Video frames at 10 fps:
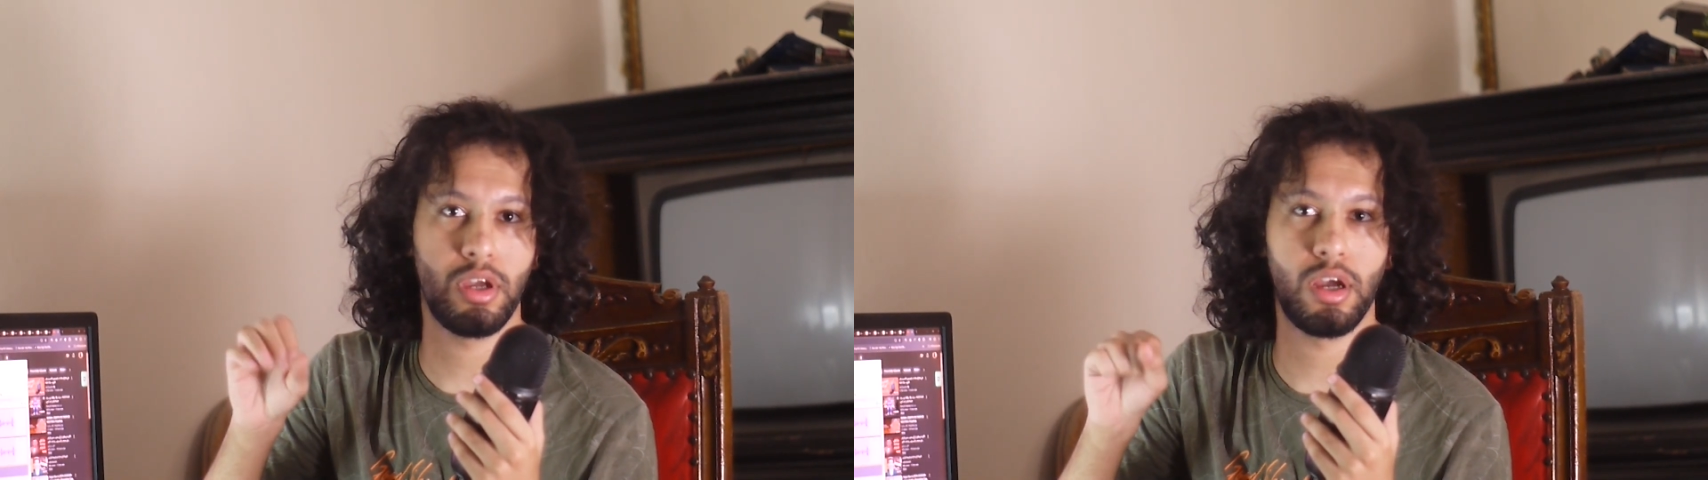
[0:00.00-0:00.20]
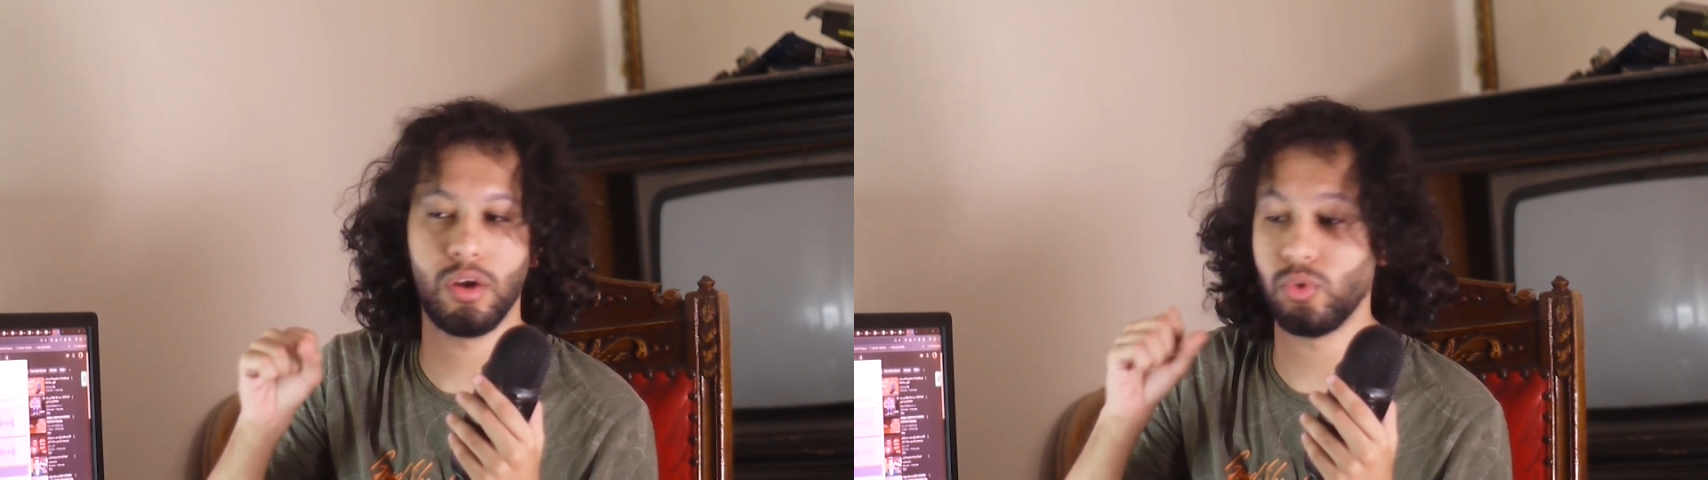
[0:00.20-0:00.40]

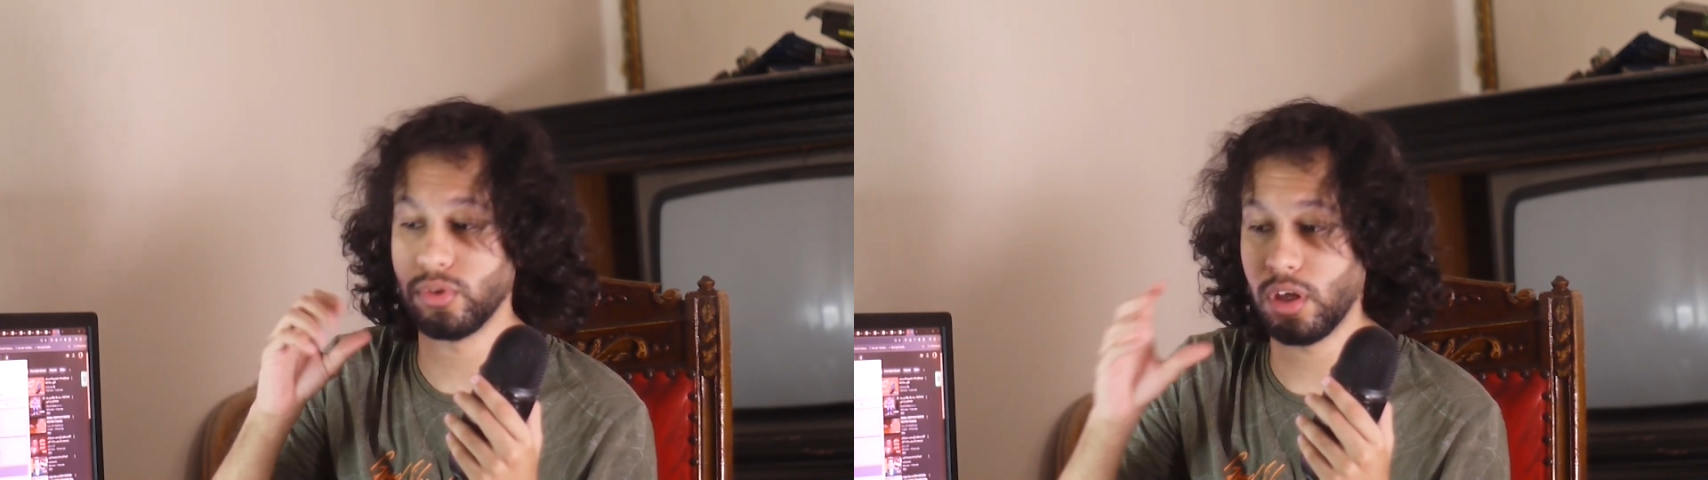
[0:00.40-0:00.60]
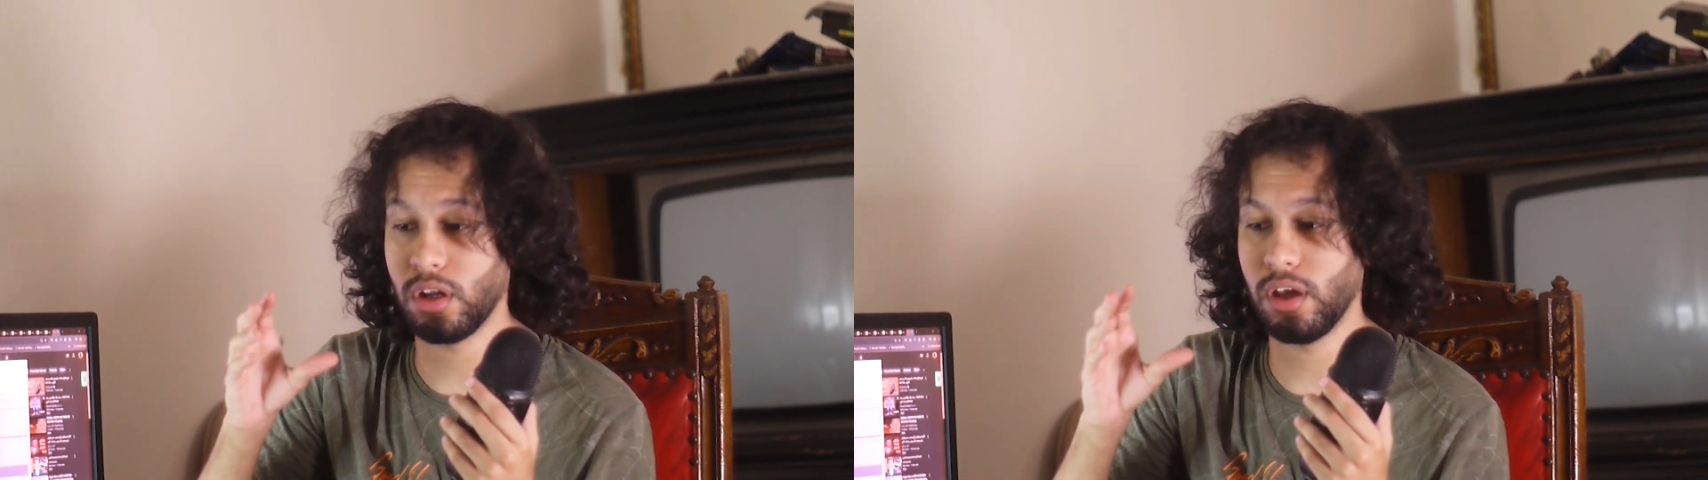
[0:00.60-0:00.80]
or
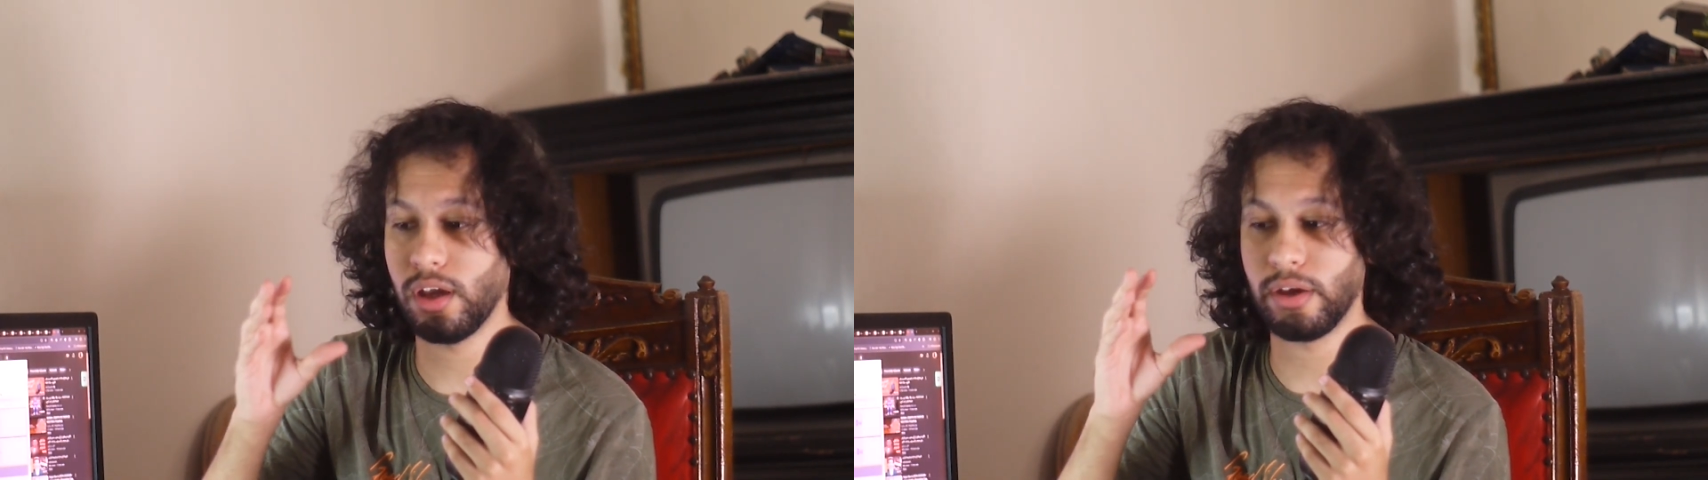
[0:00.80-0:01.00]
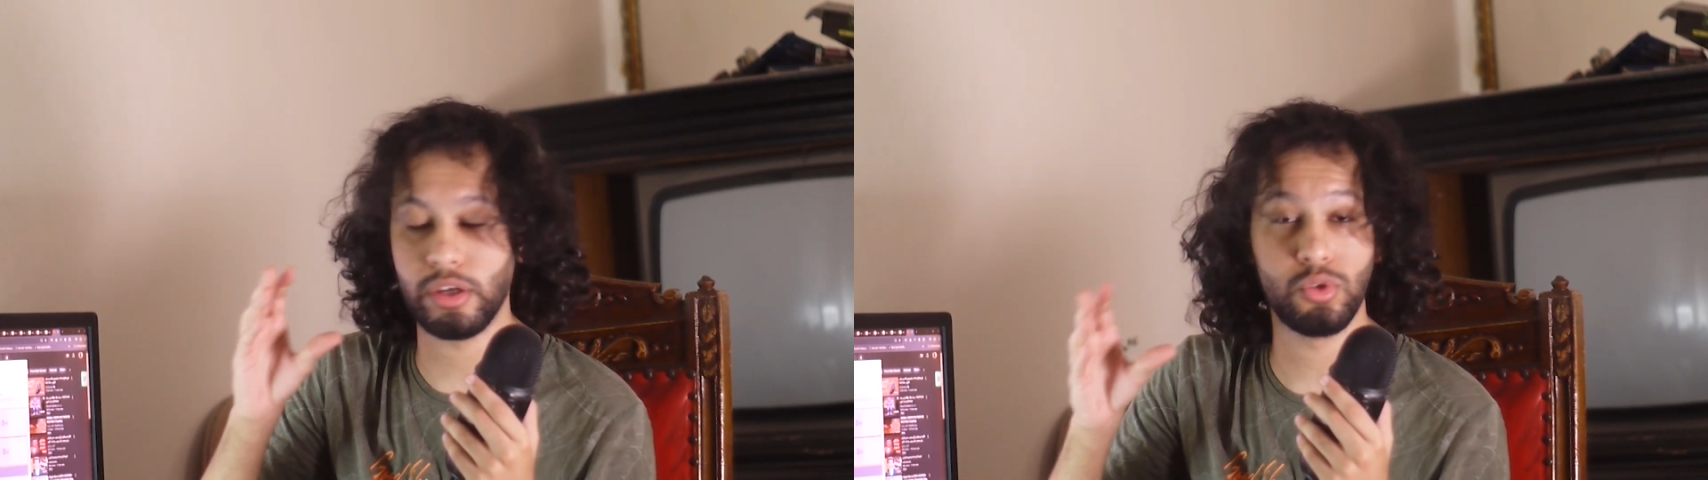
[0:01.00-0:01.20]
not
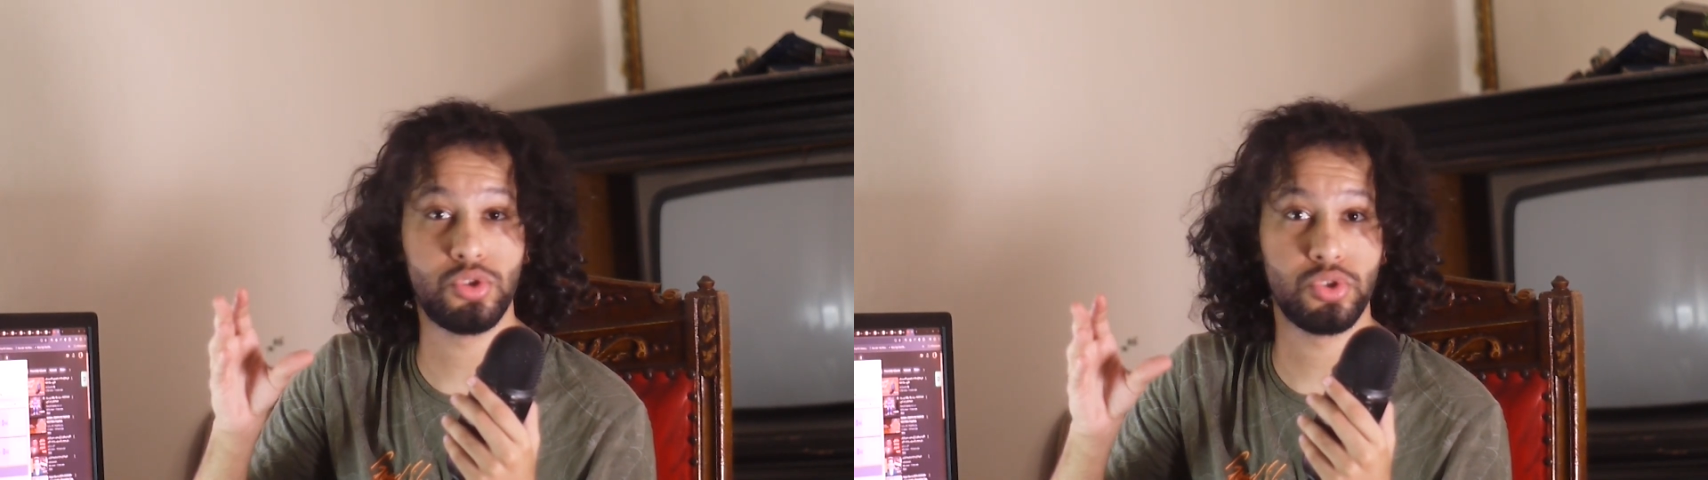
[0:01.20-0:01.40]
a good